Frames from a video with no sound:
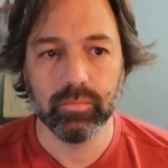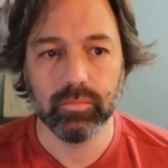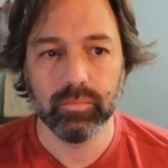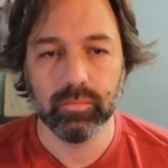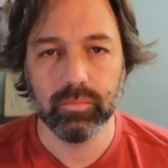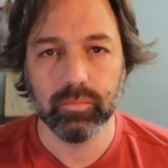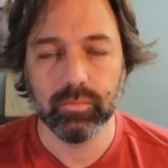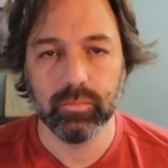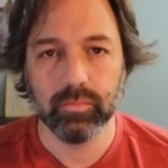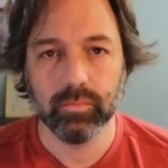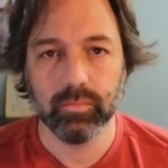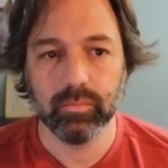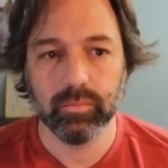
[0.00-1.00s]

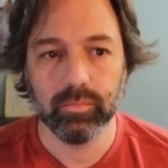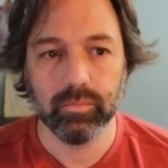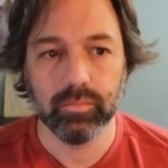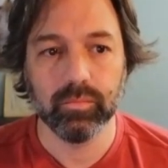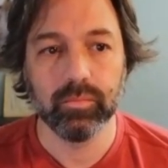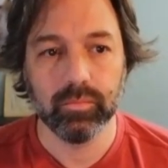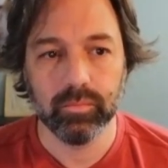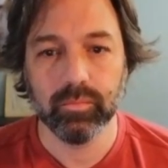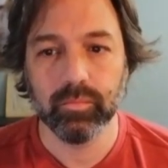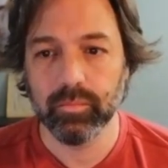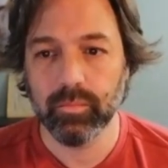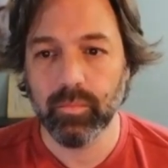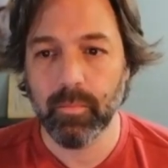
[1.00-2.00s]

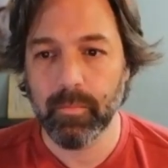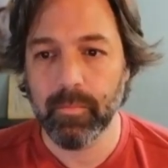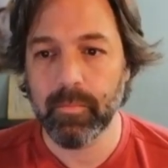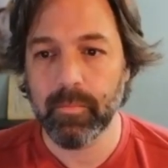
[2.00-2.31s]
[no speech]